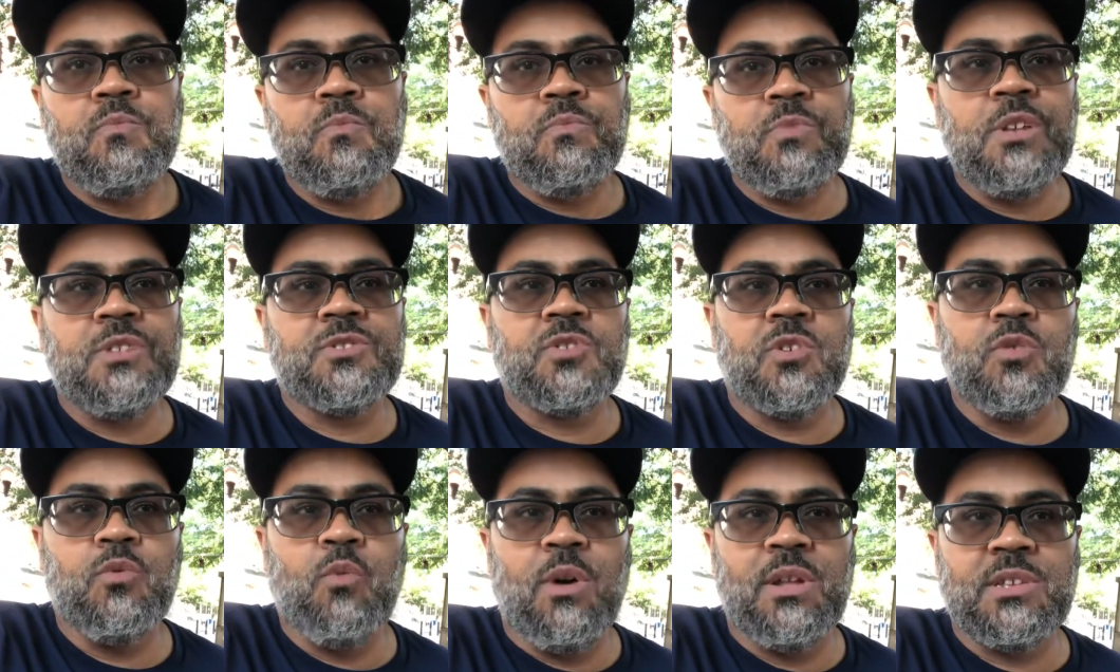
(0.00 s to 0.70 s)
So
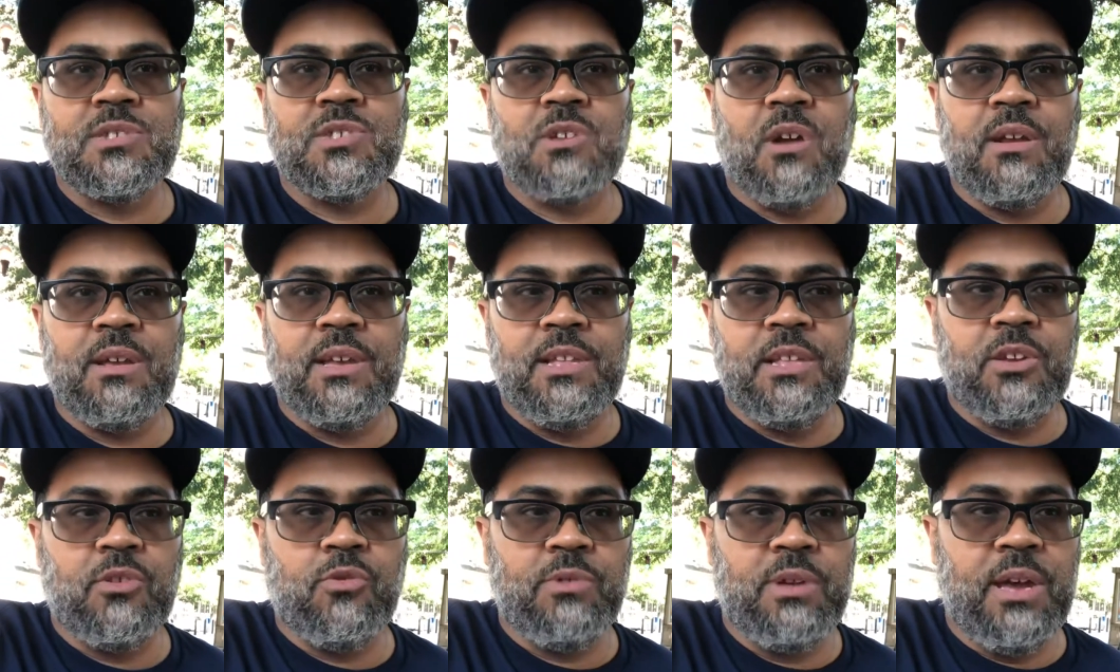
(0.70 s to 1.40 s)
you want to start
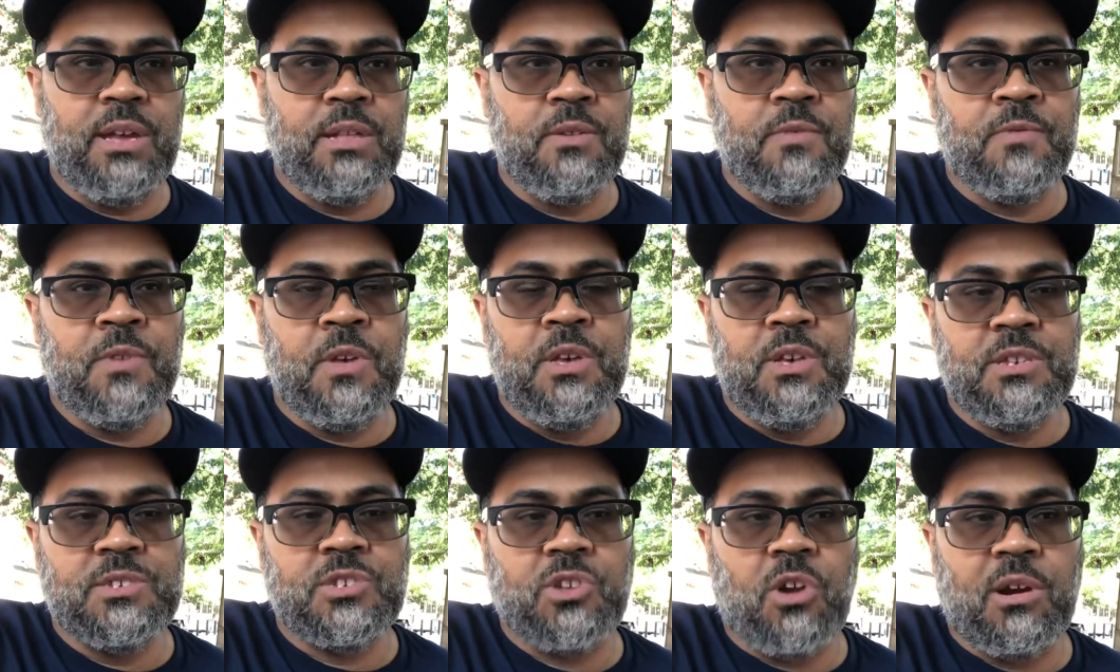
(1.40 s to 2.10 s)
getting creative,
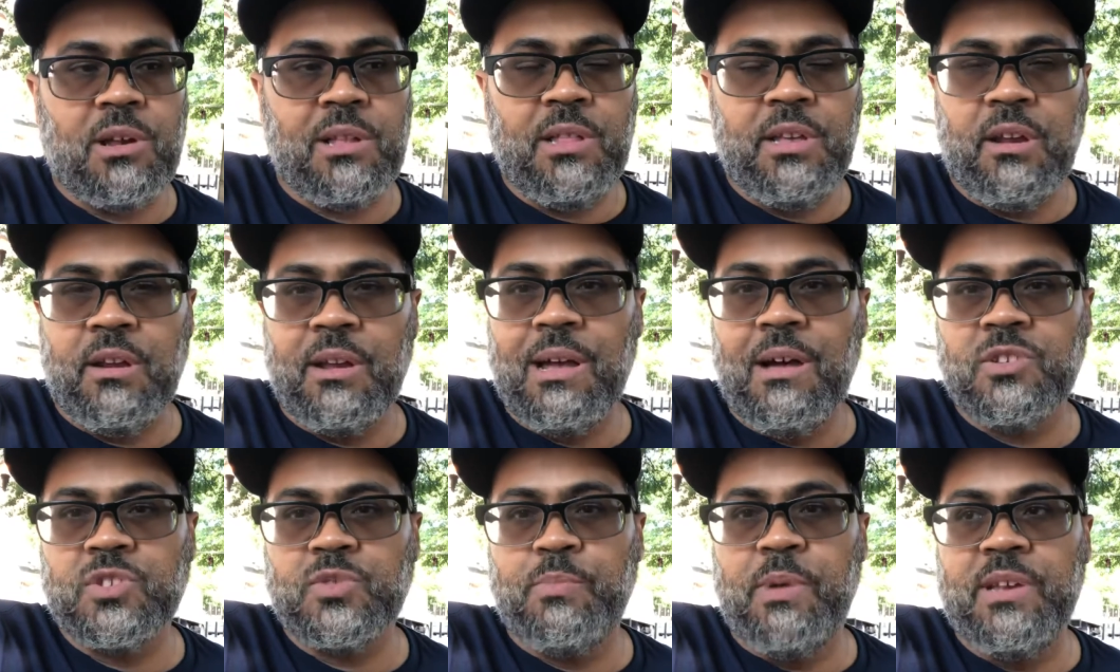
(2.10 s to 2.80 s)
start clearing
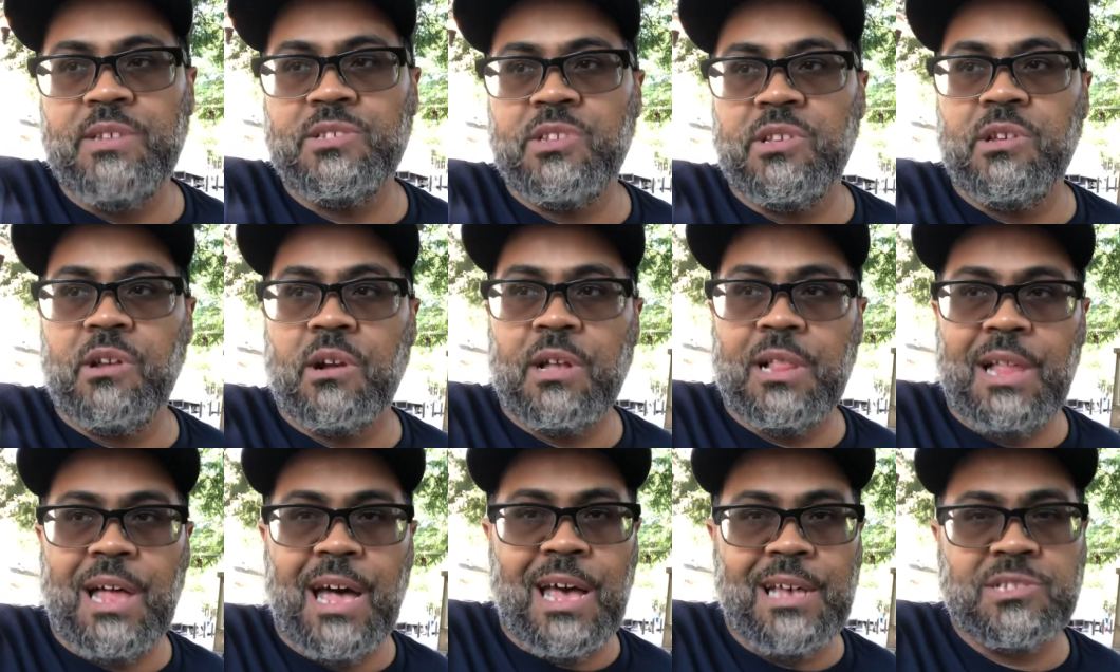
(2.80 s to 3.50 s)
out space in your
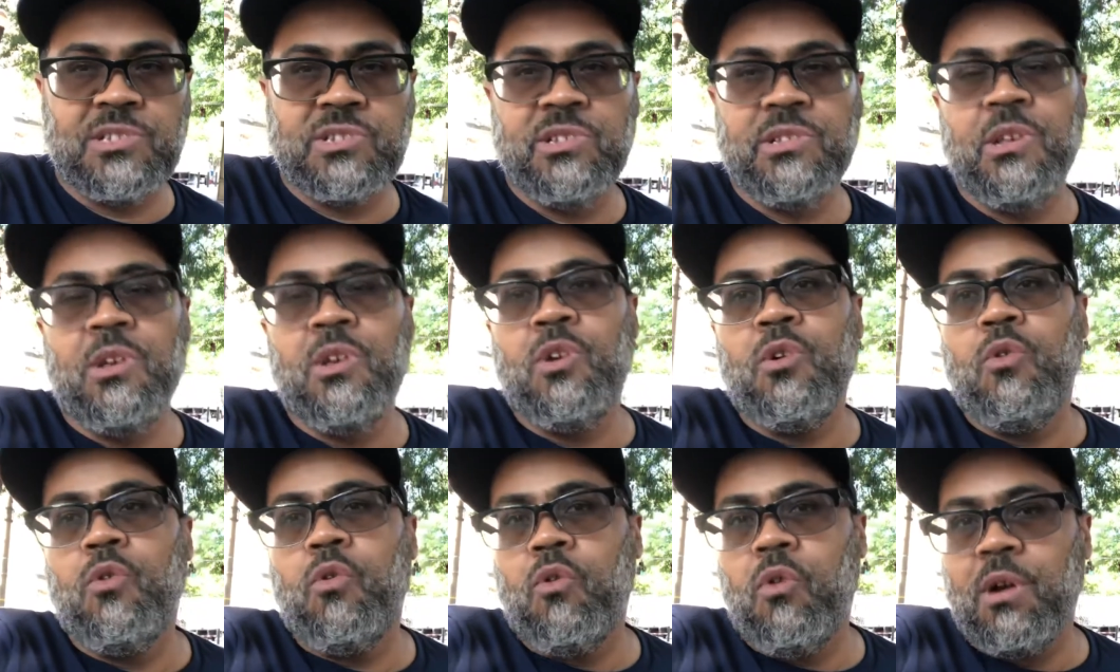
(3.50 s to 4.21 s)
closet,
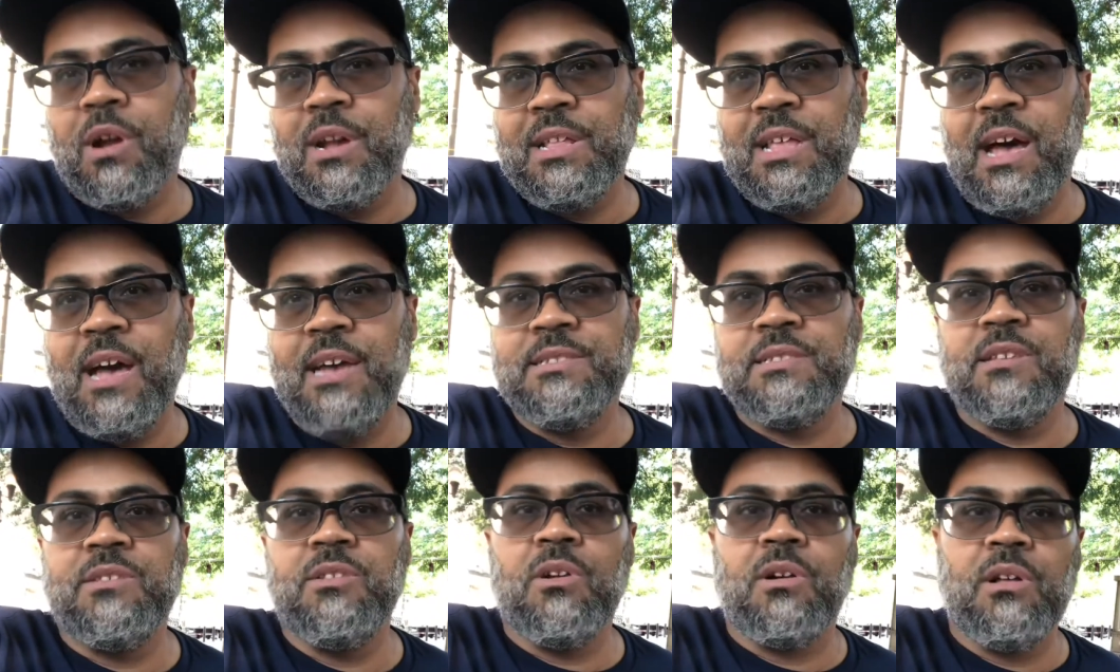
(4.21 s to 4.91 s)

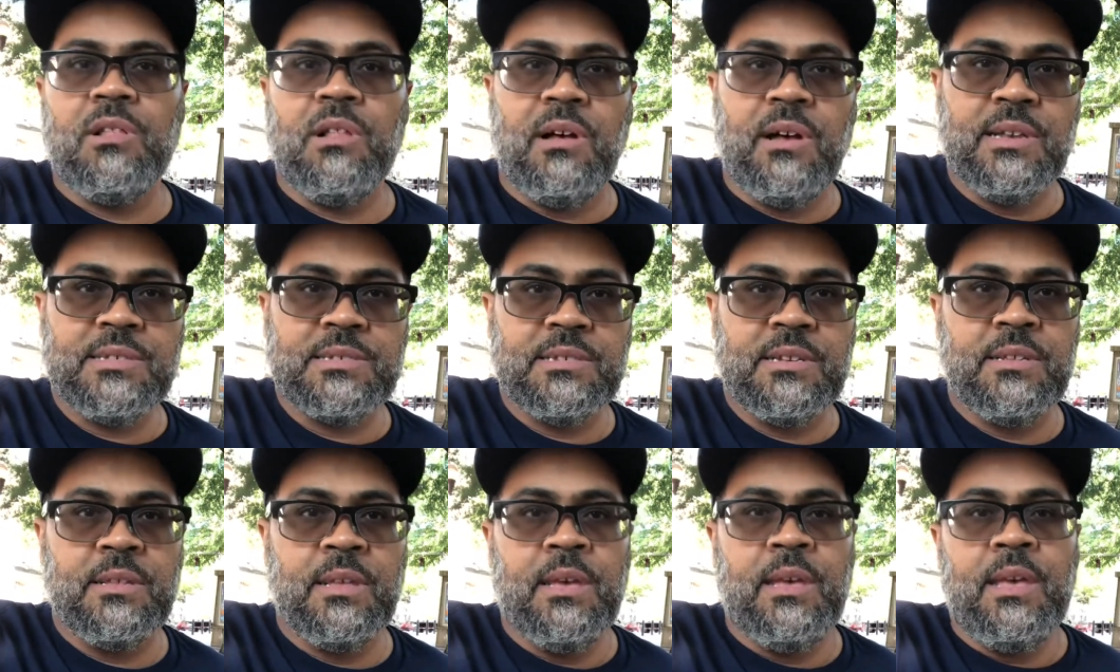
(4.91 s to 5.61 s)
organizing your
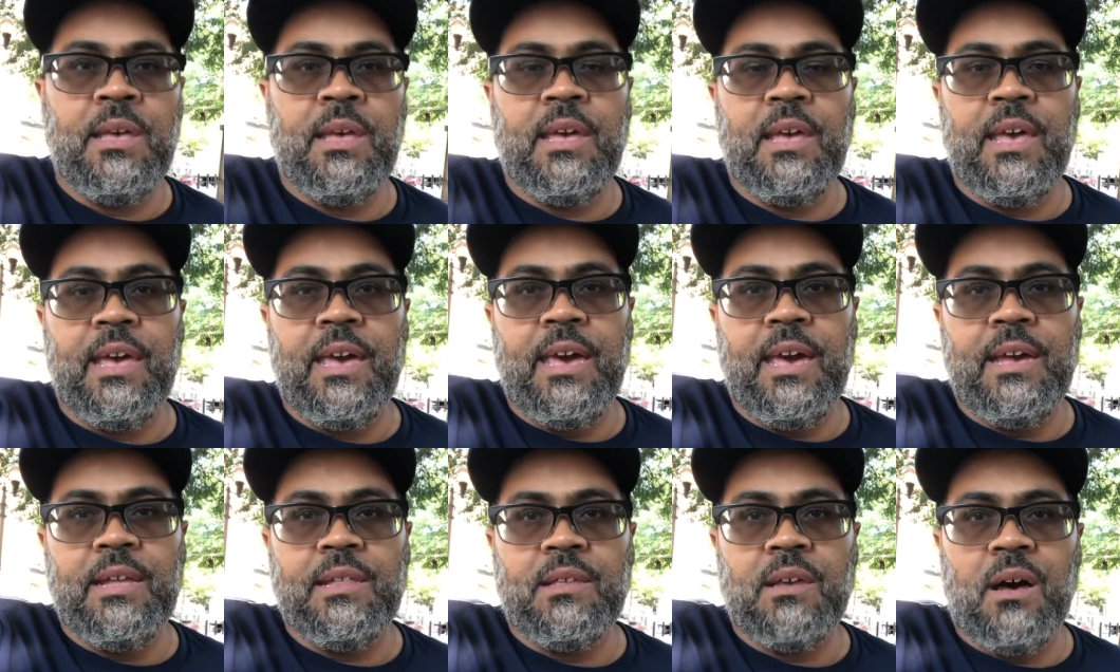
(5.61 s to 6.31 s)
closet,
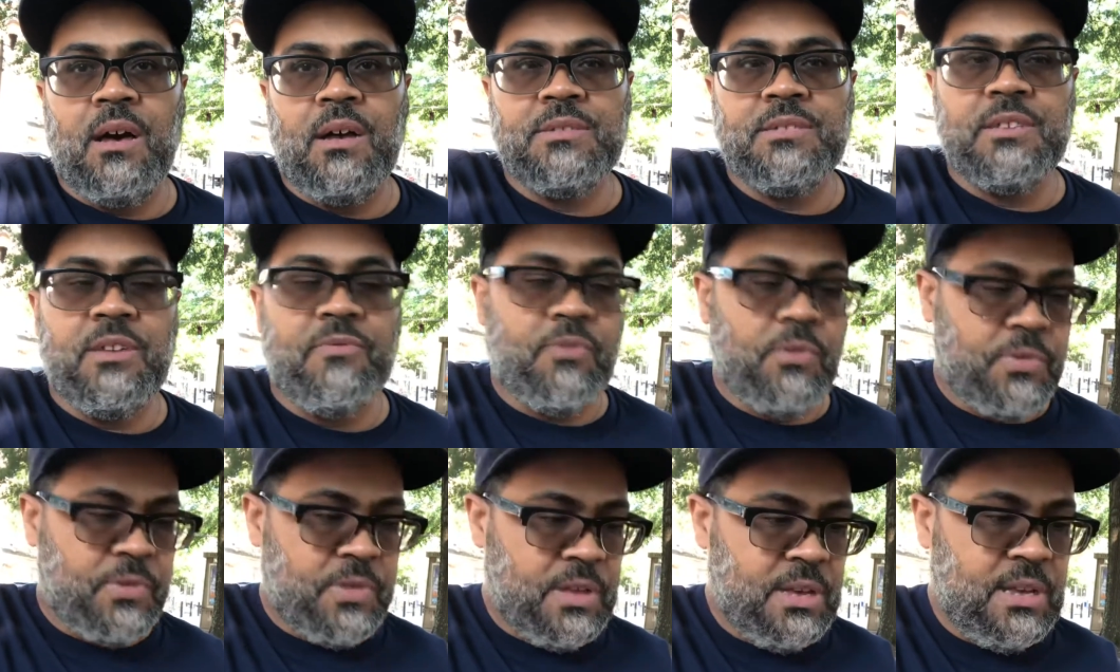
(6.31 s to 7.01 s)
and
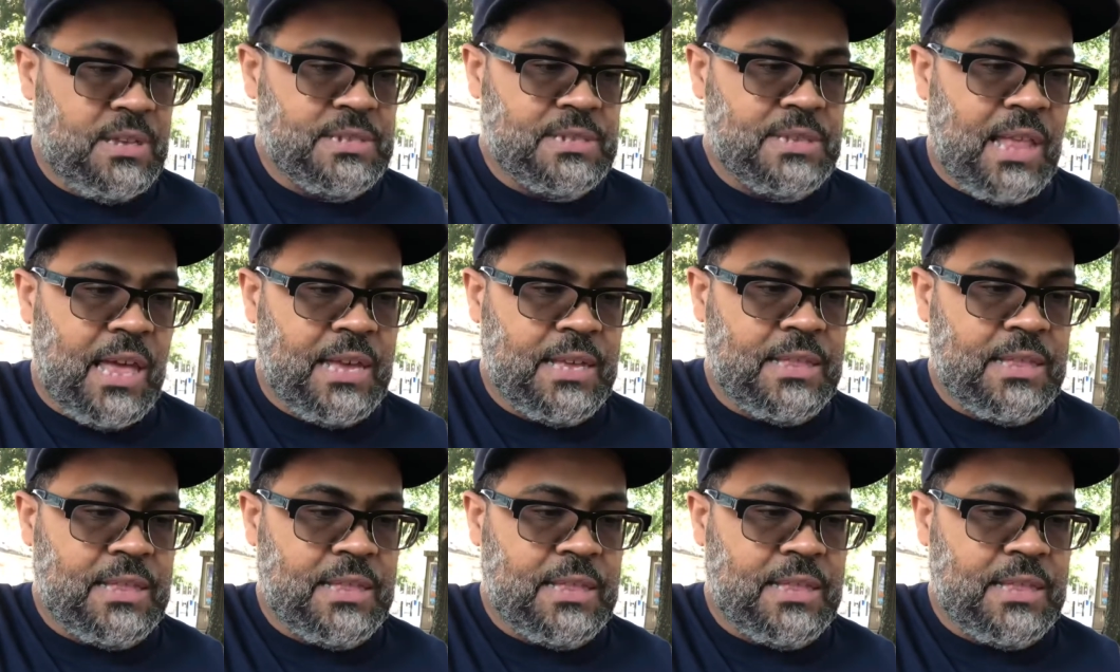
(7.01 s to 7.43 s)
different things like